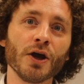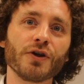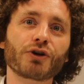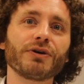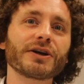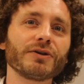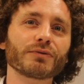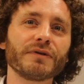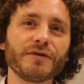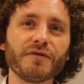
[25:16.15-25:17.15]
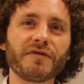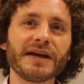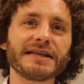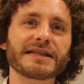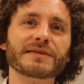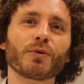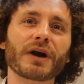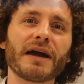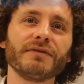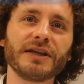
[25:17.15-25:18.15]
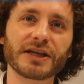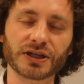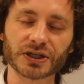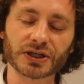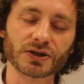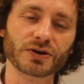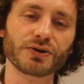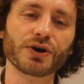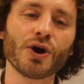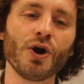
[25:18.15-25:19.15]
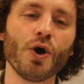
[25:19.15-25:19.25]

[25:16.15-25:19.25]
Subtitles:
The critical review phase is more heavily concerned